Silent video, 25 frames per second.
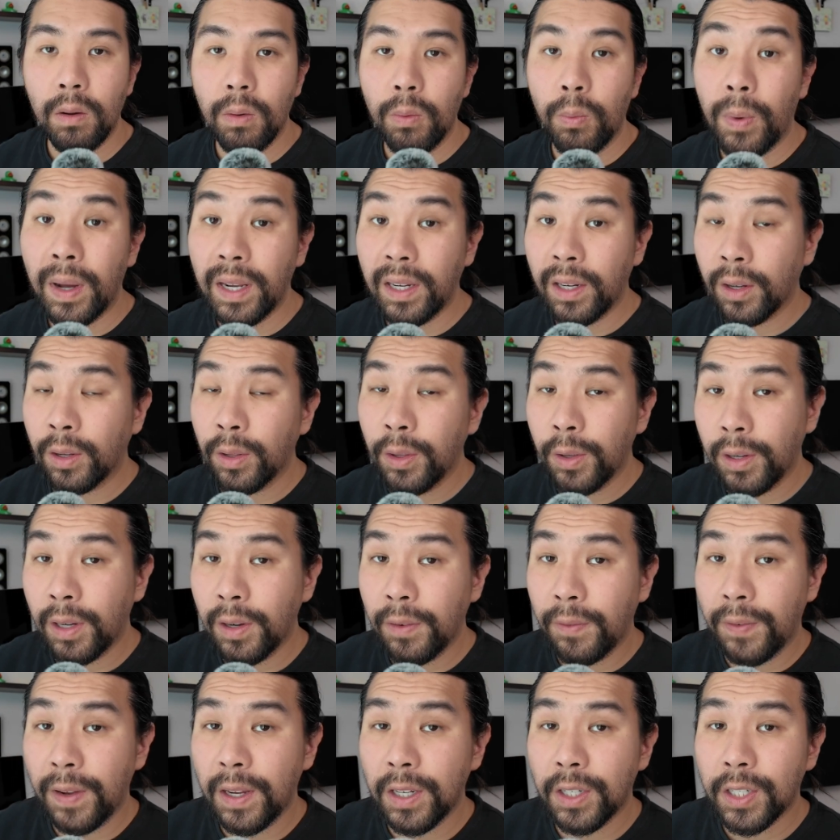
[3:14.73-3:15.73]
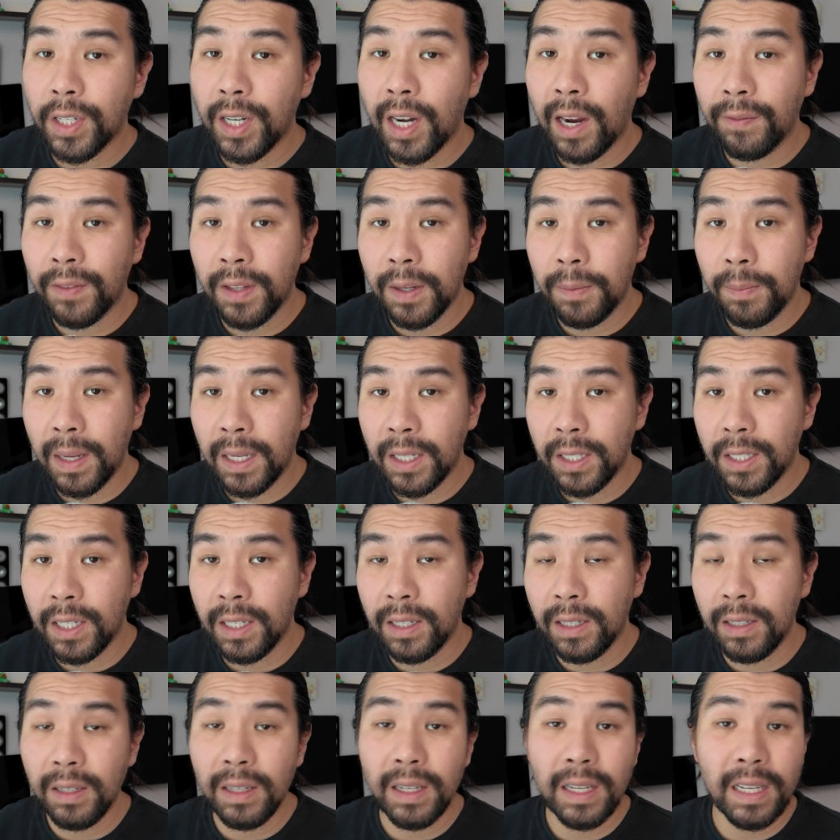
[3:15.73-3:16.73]
One included feature I have to
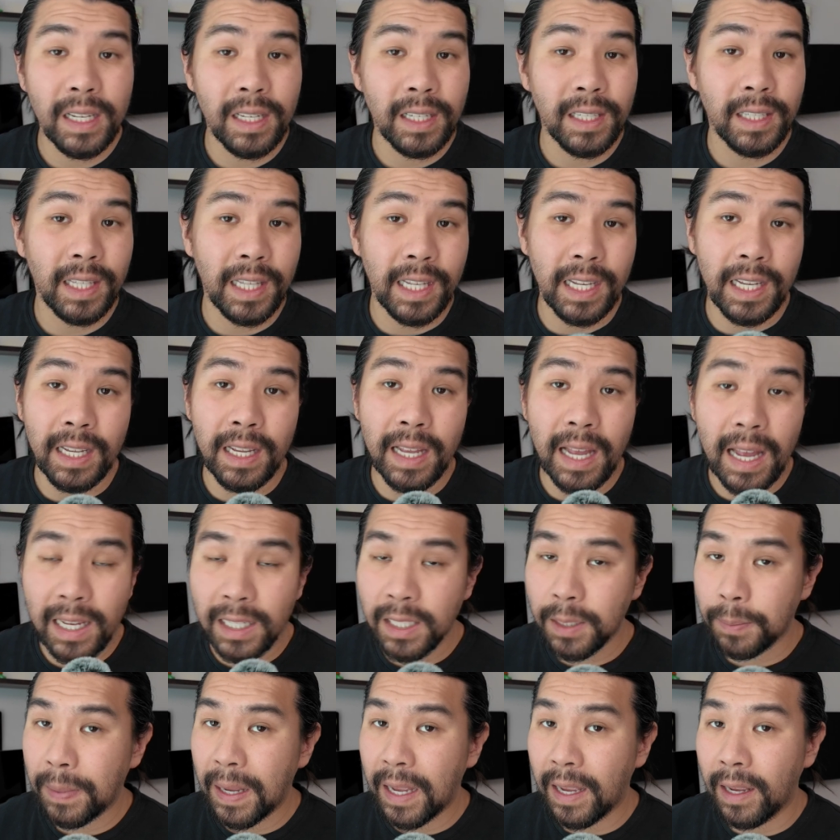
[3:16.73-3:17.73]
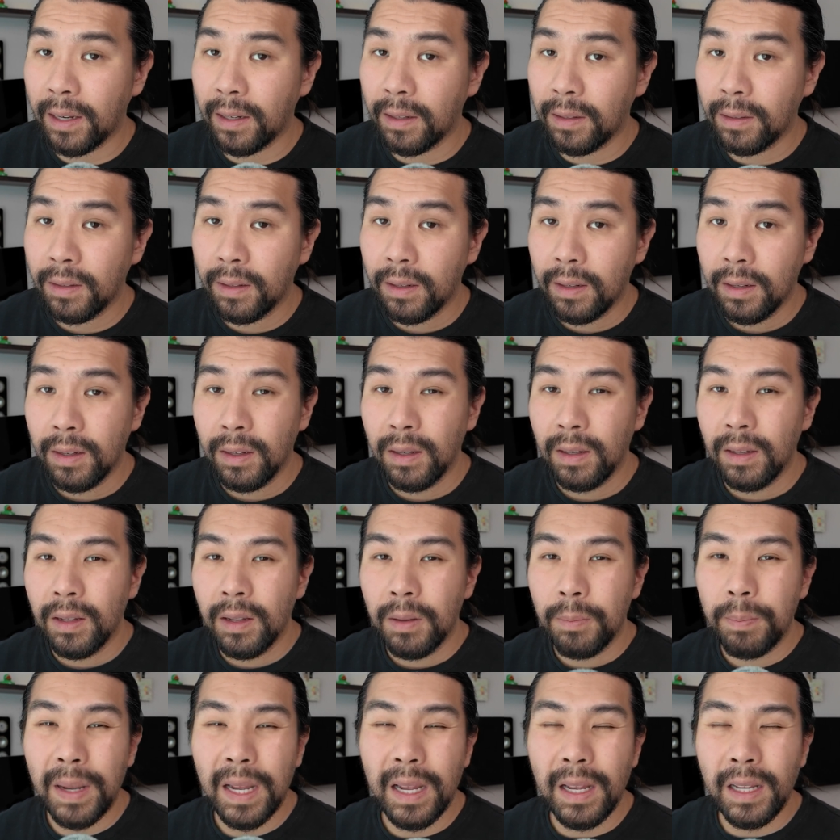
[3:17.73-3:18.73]
mention is the S Pen,
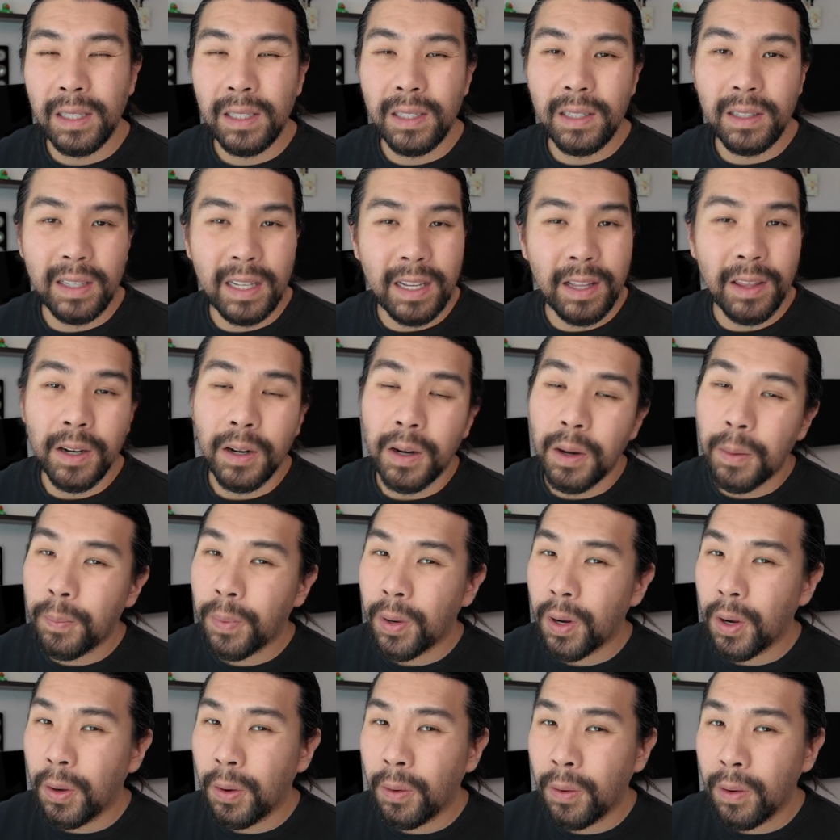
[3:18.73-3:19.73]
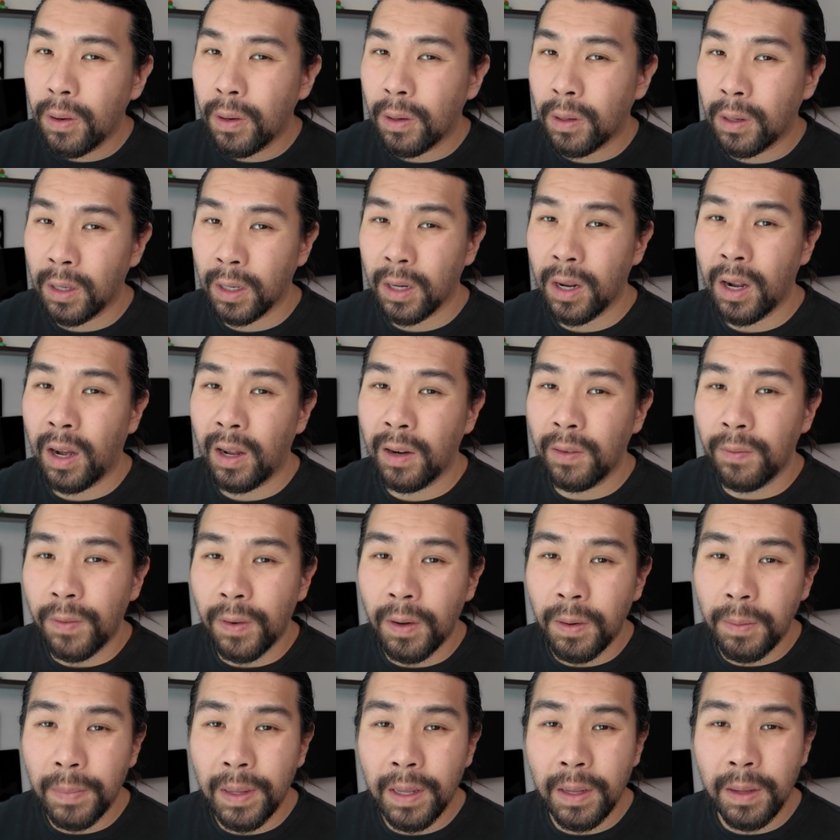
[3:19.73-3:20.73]
but it's neither a pro or a con
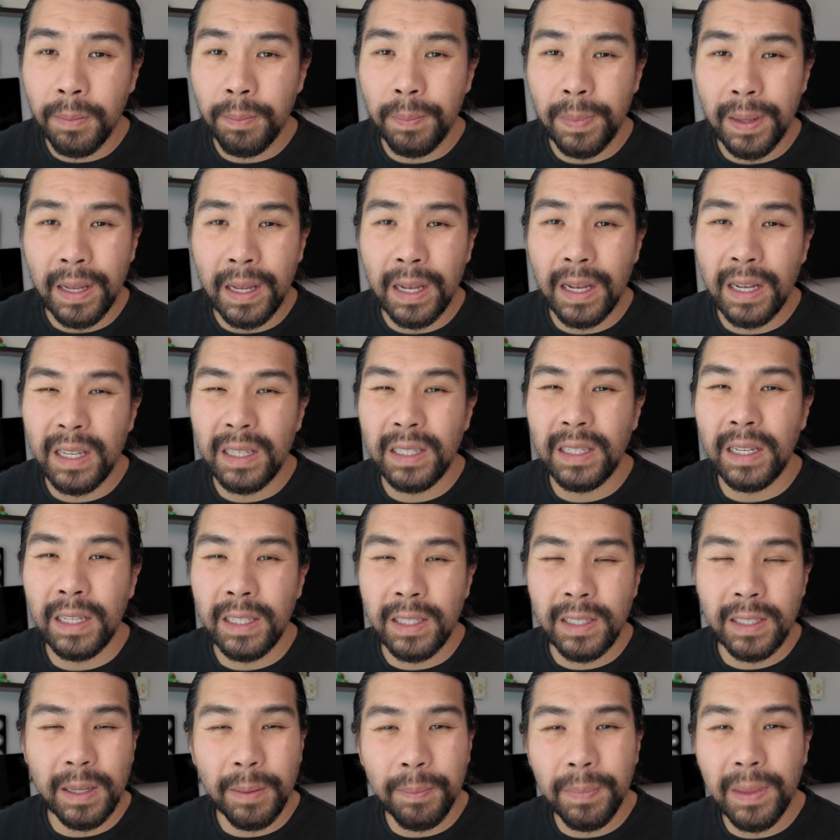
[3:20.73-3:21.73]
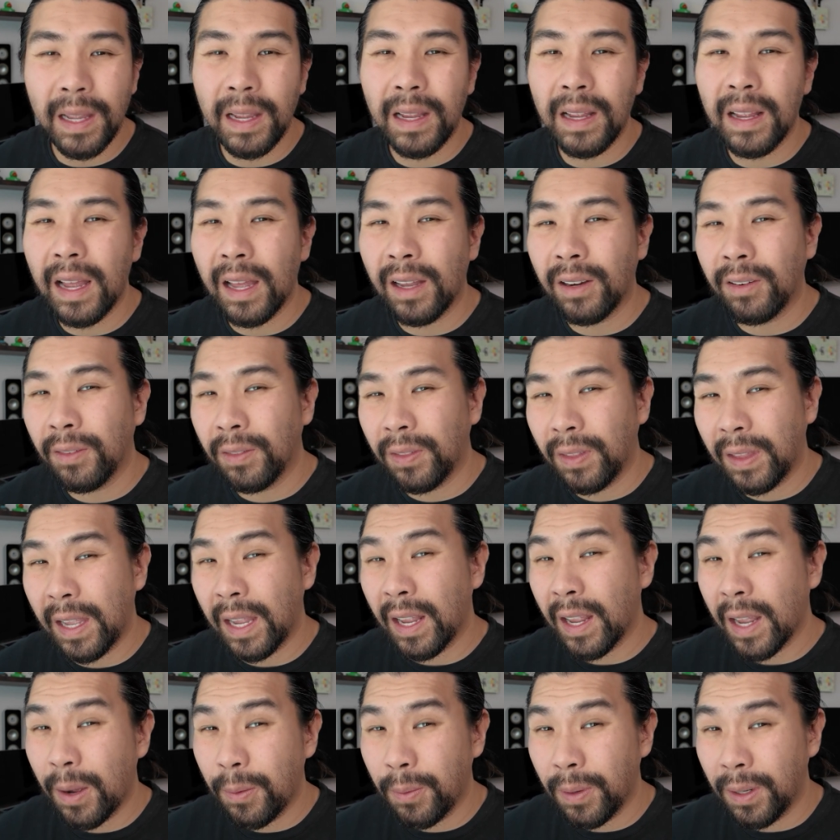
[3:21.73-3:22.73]
for me because it's something I don't
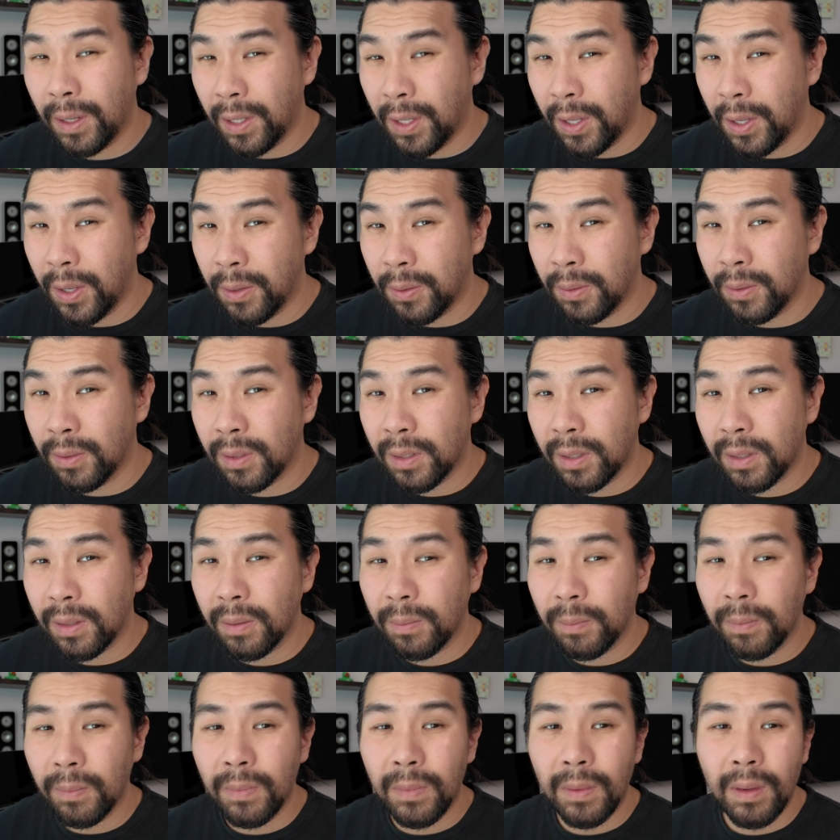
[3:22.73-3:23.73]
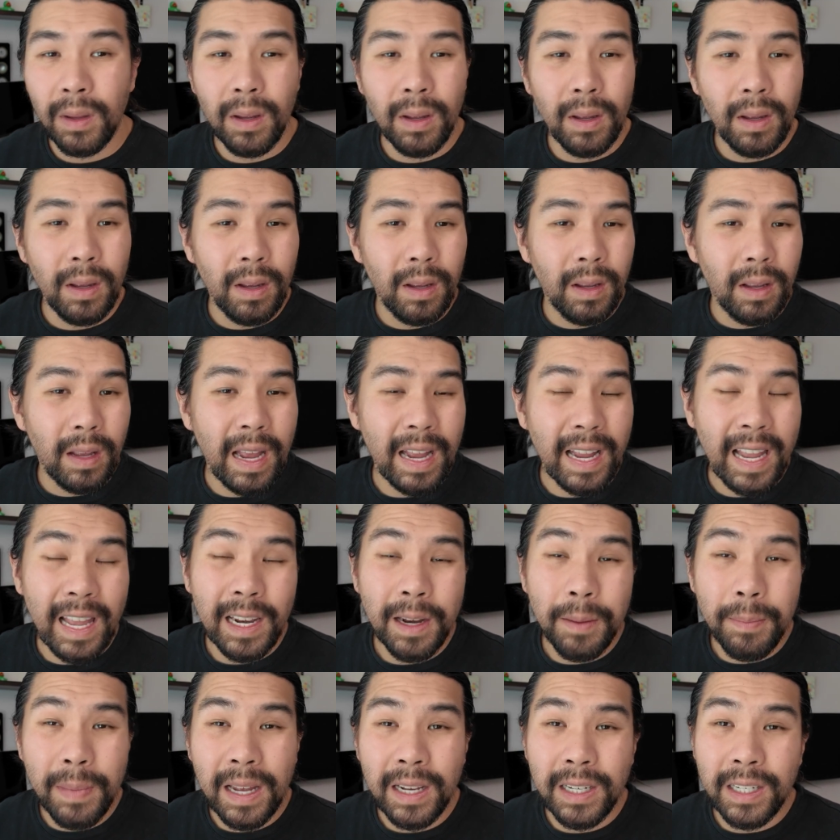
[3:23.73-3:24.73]
think I would use. I can't
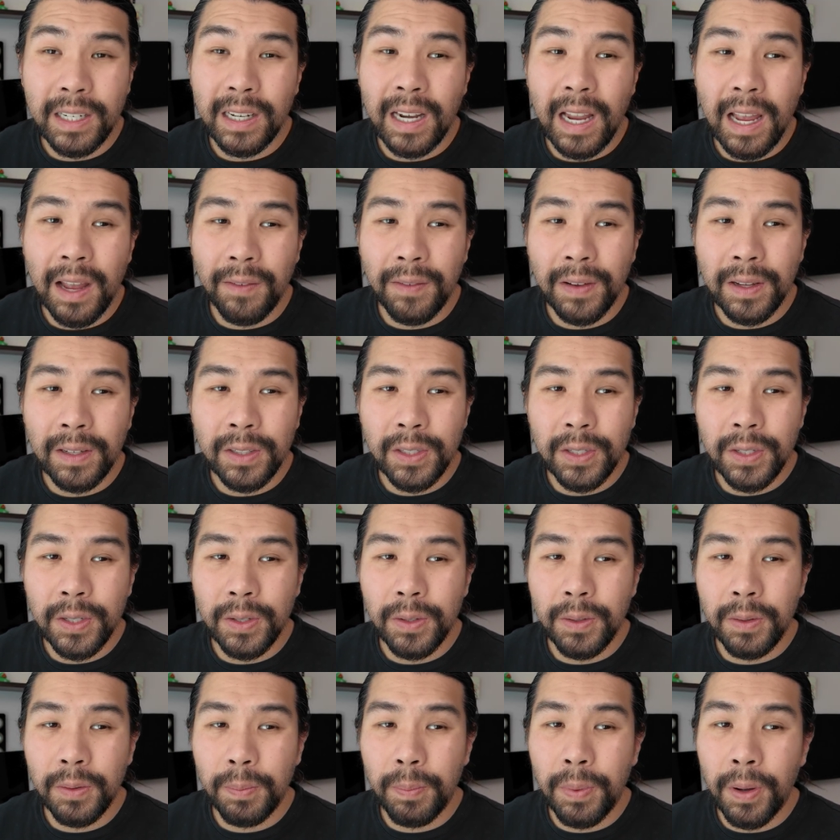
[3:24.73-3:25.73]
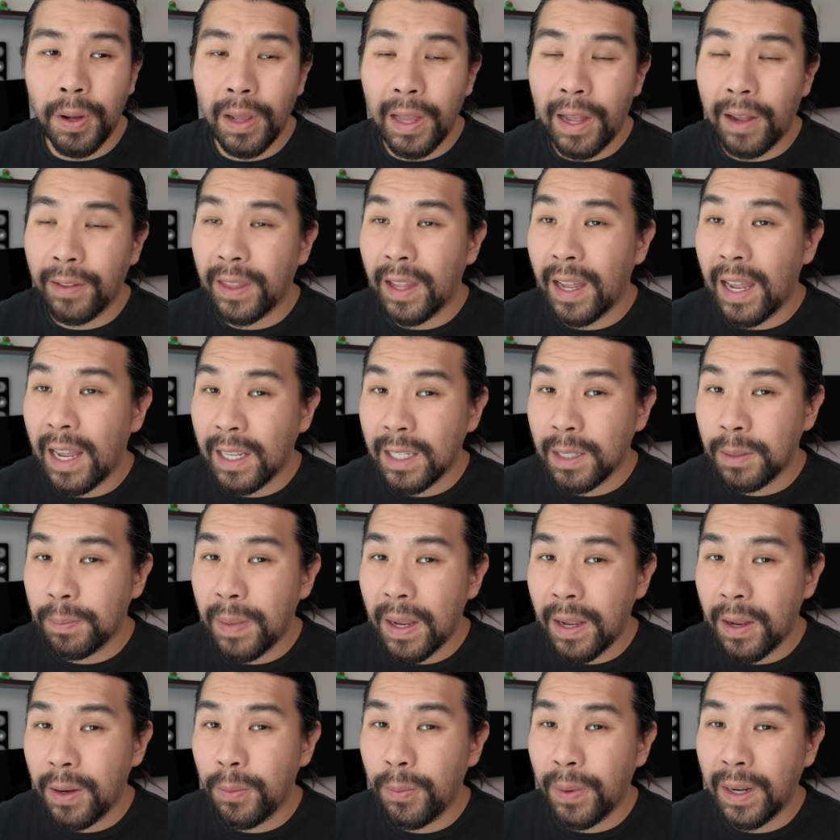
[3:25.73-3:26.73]
imagine having to pull out the S
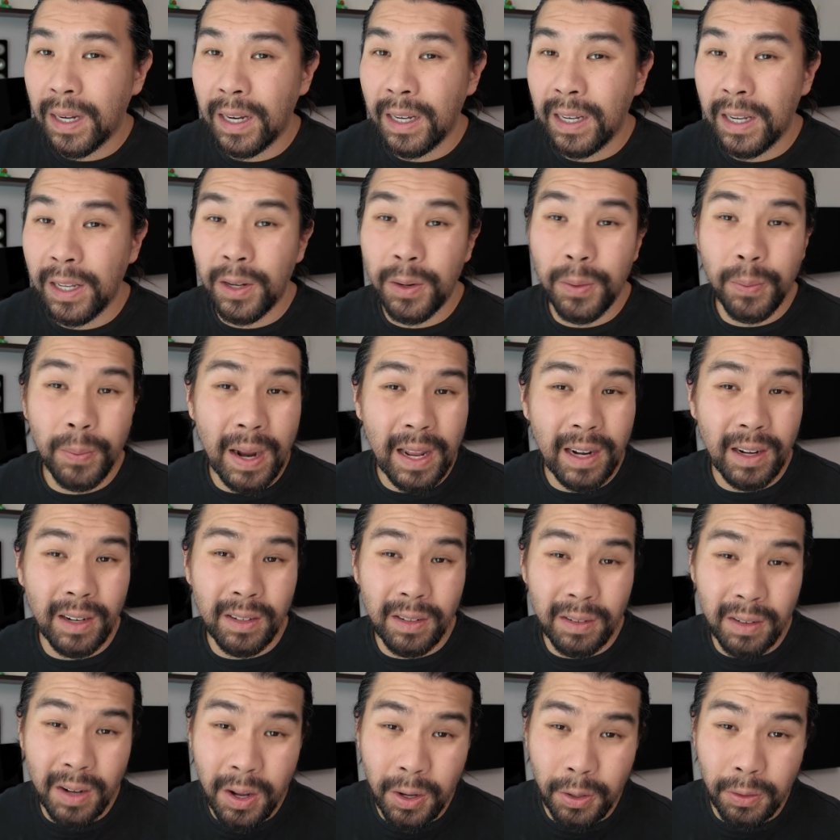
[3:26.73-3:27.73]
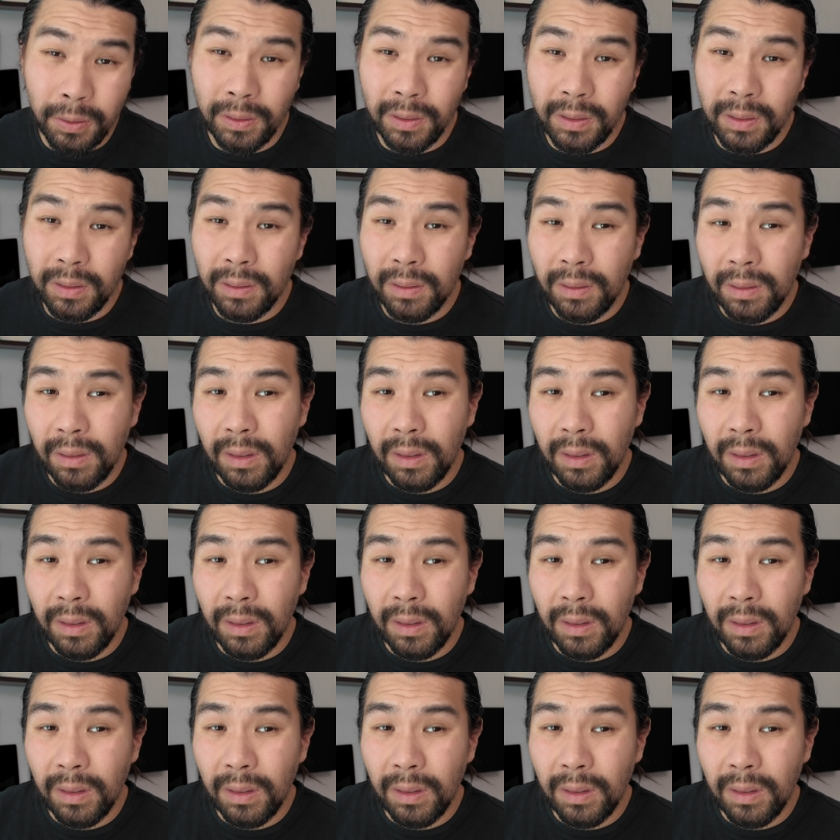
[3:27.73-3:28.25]
Pen when I need to write a note.